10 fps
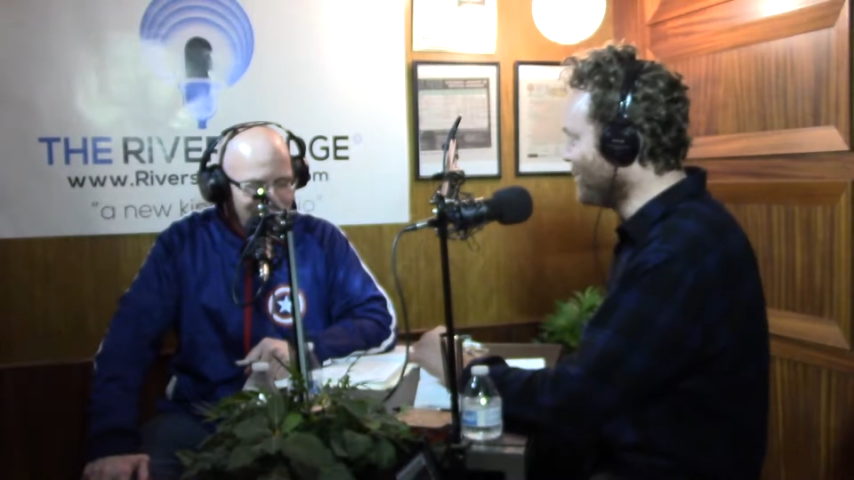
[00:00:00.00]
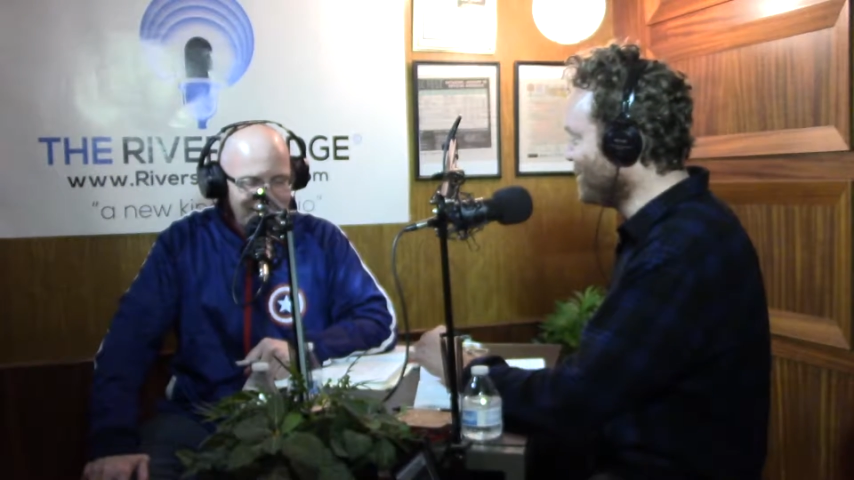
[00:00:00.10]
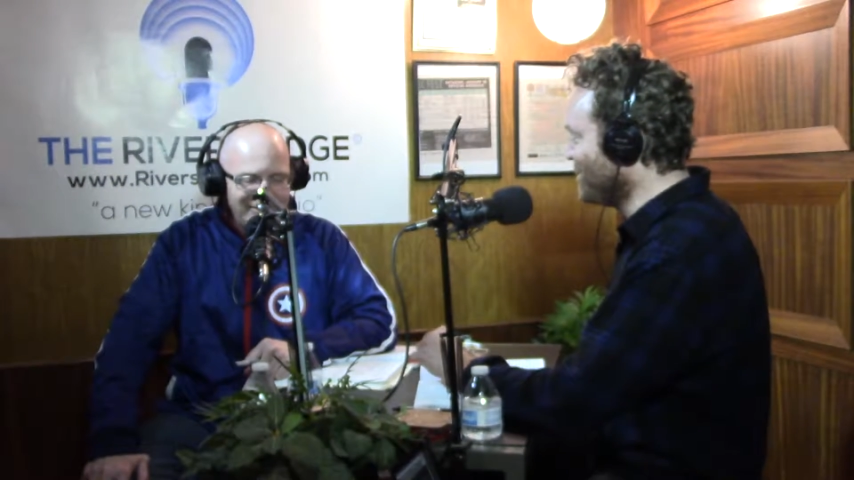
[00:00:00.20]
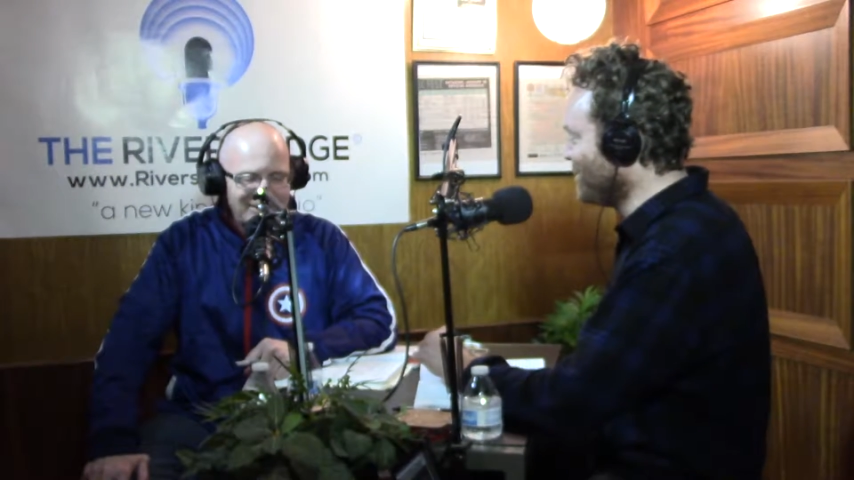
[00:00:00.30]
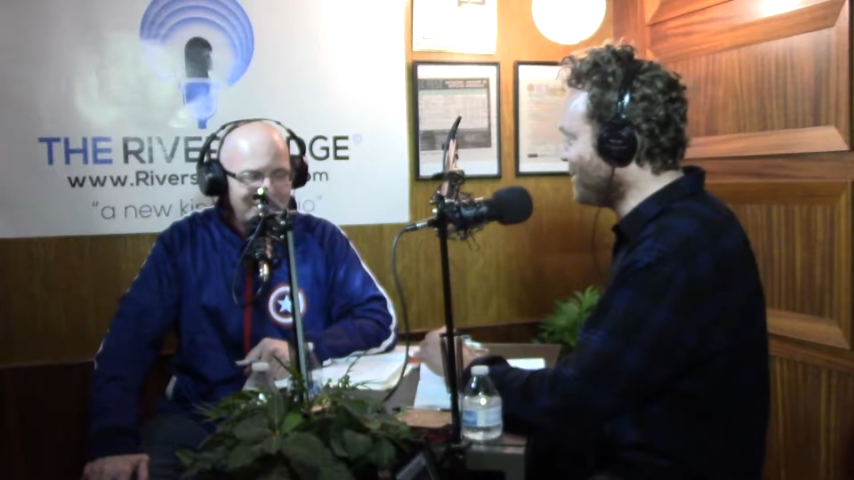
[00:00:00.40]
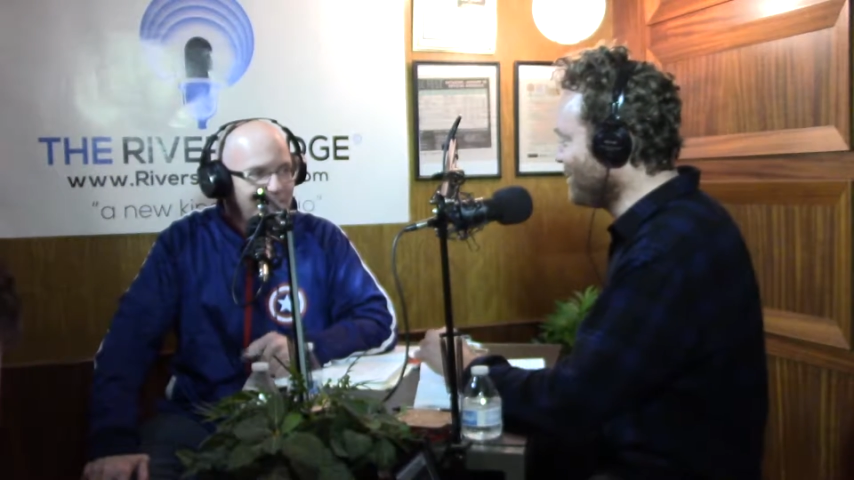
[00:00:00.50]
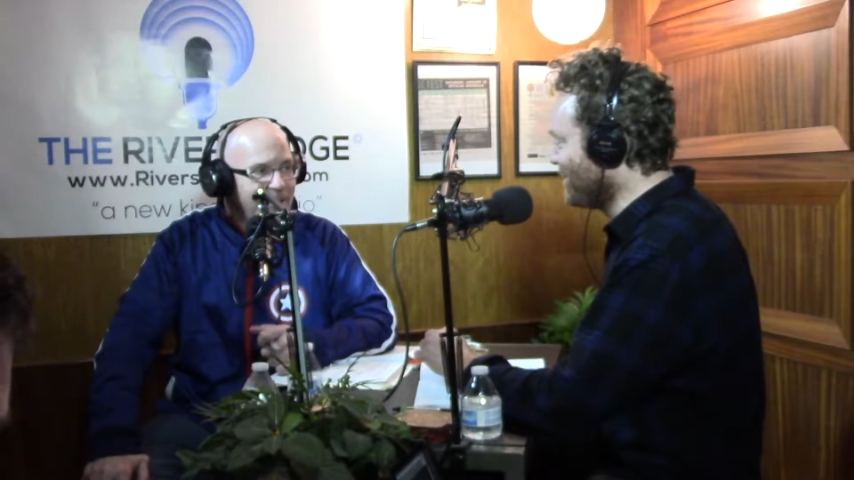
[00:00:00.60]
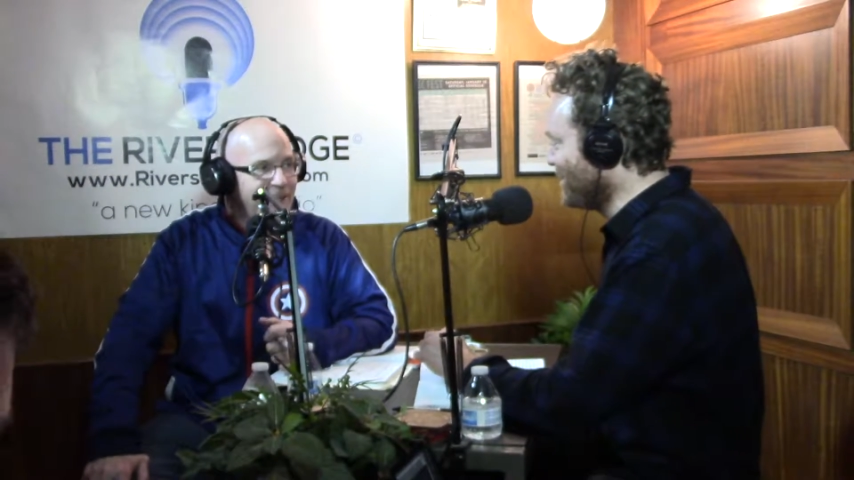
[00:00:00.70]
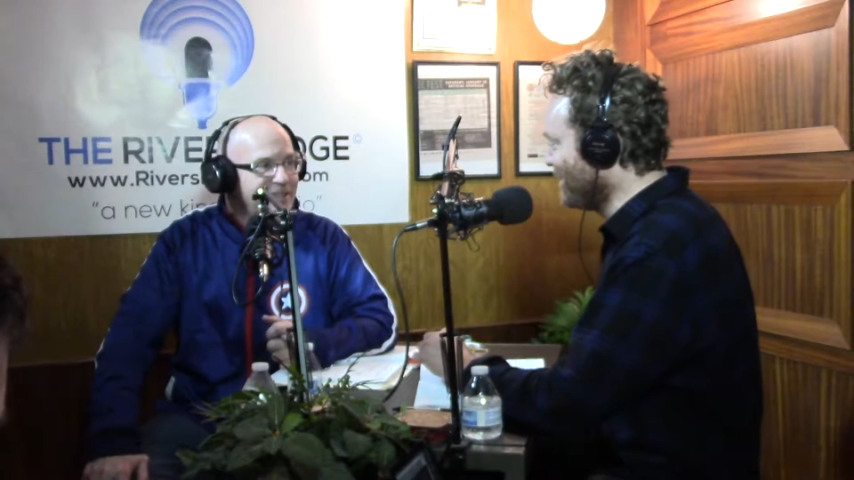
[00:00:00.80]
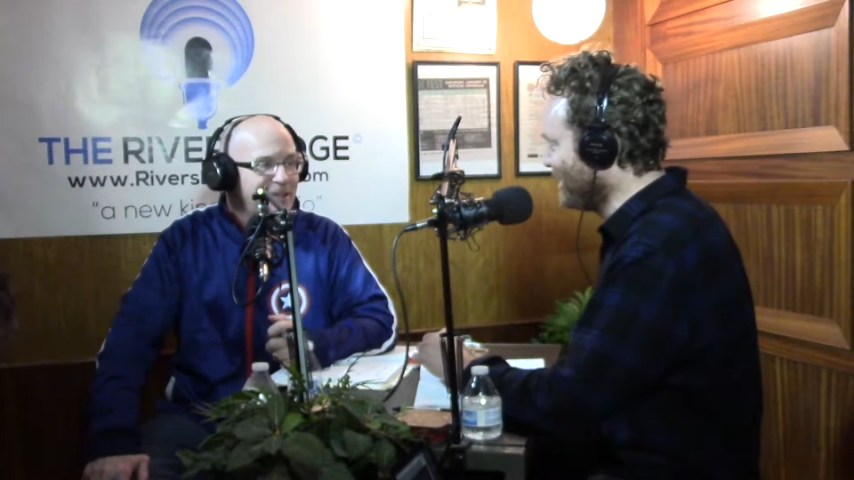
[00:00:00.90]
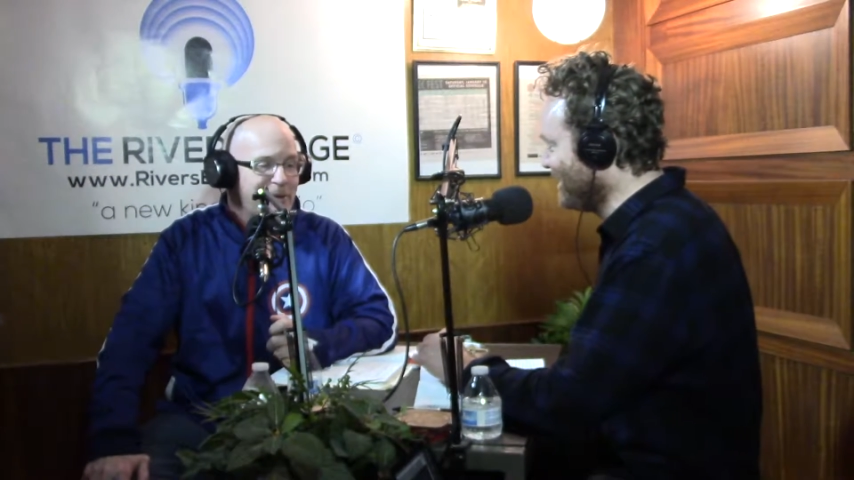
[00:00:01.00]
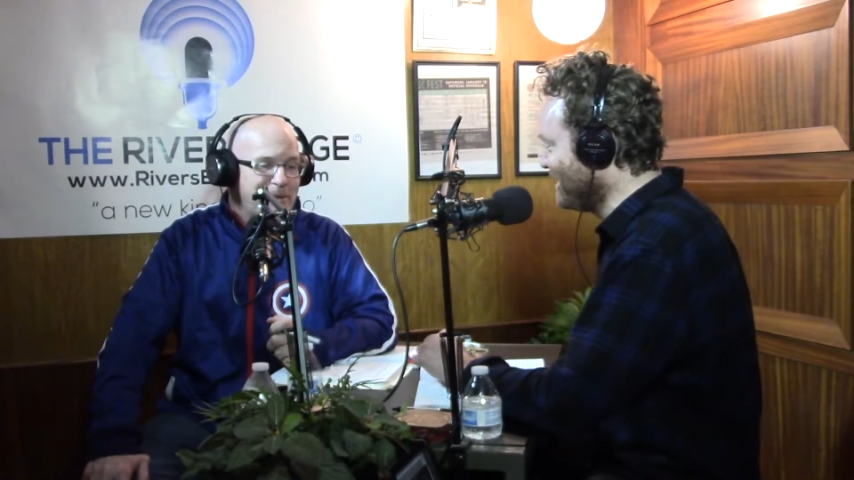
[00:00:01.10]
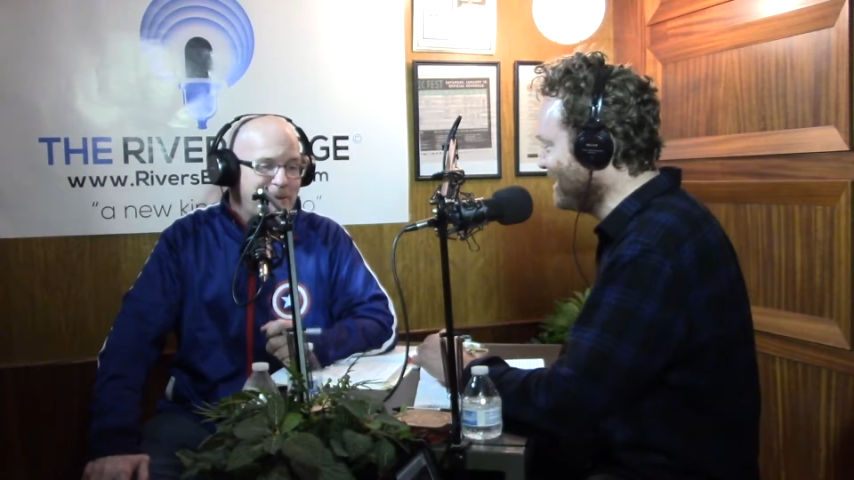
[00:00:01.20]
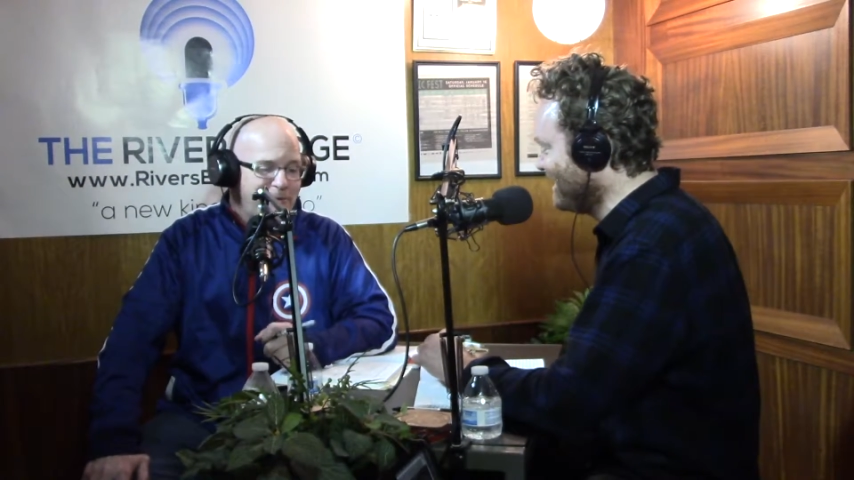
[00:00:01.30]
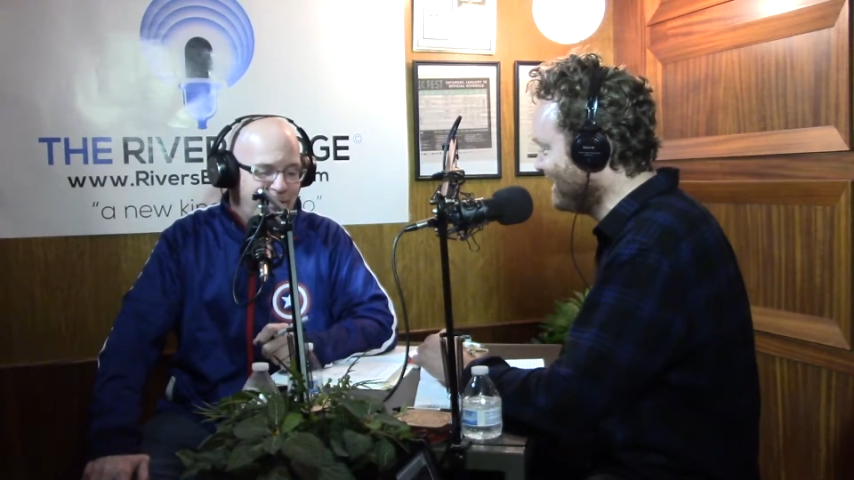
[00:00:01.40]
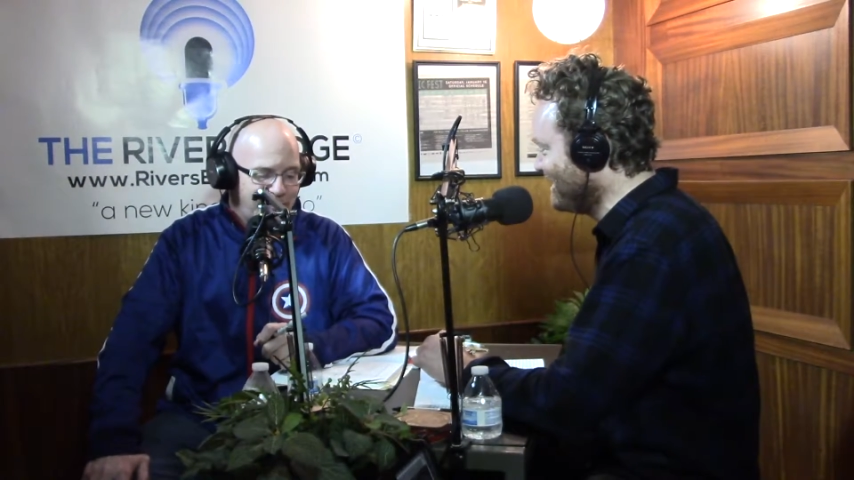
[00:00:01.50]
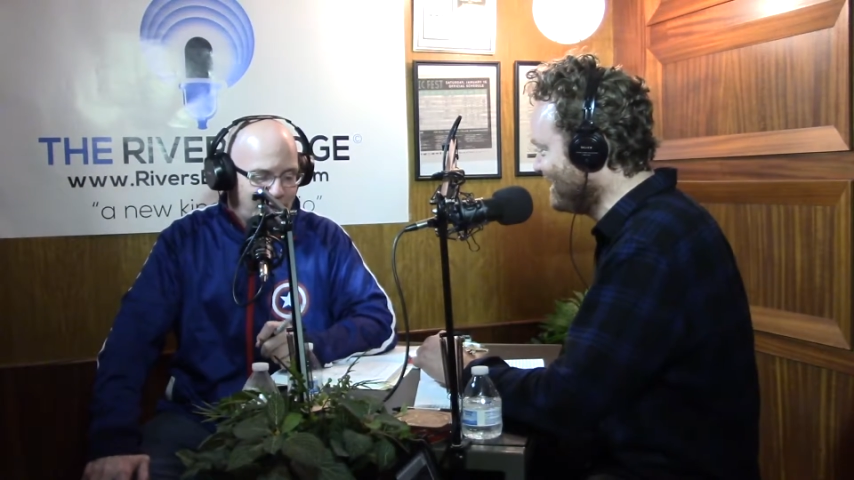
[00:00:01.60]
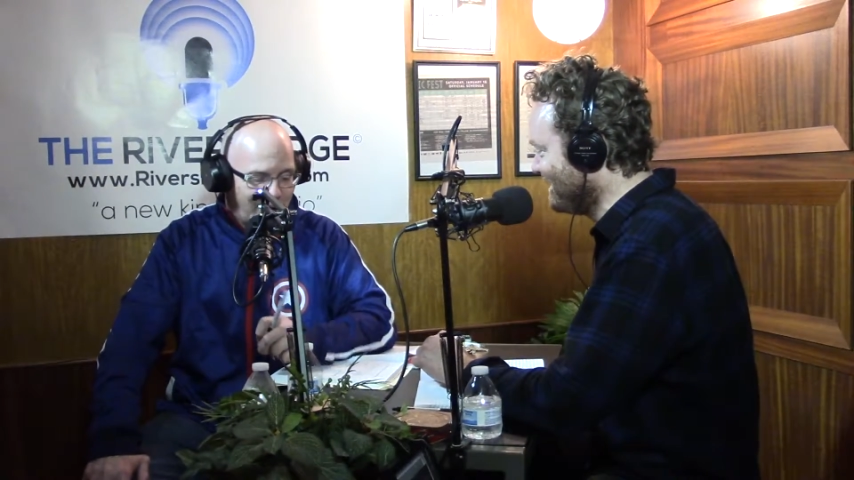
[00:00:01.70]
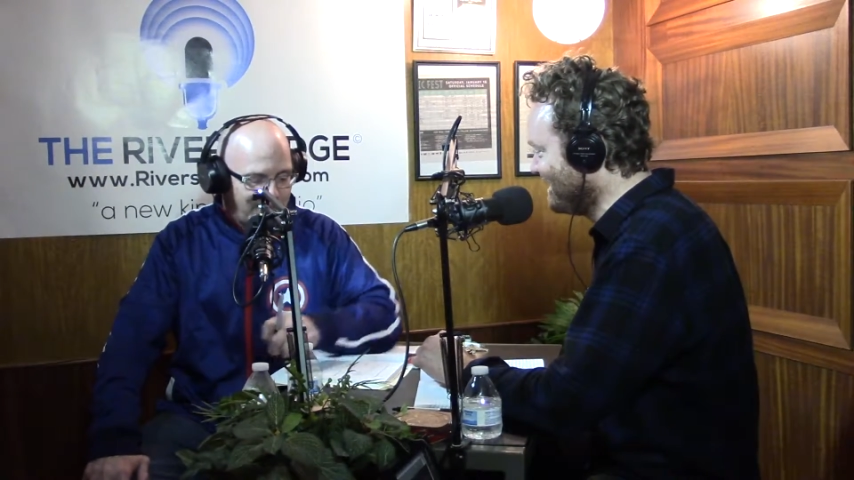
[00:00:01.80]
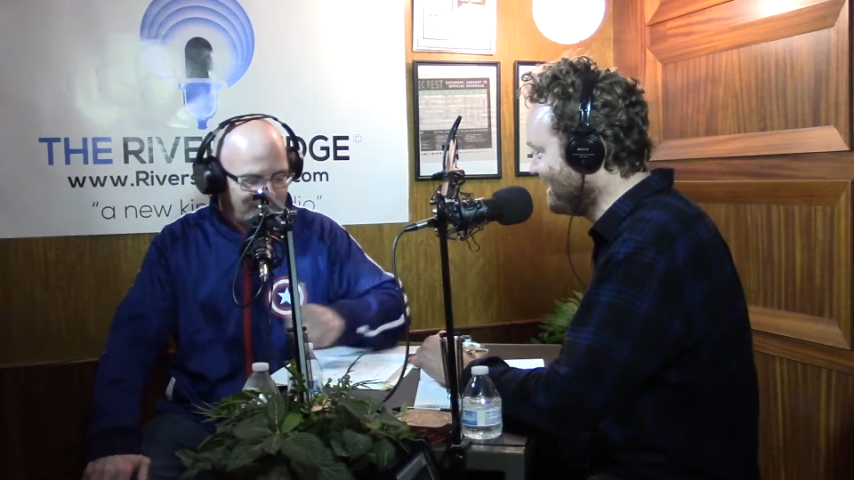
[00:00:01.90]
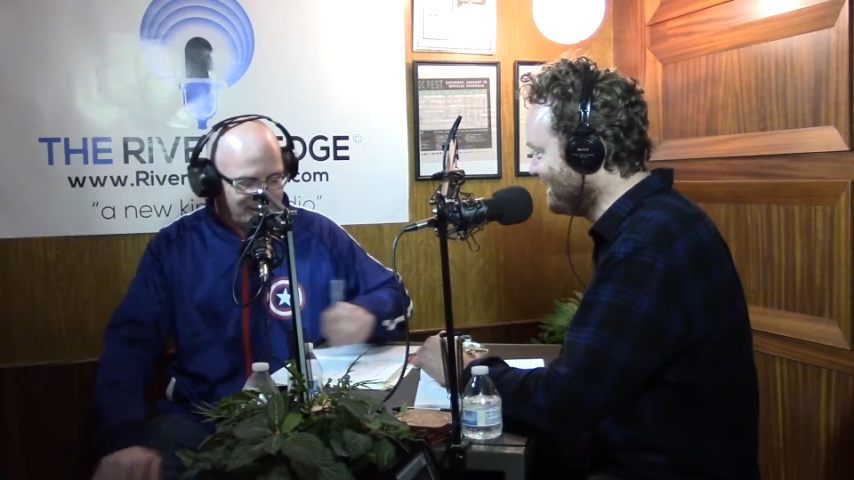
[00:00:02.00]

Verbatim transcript: love that. Show. That's like one of my favorite topics,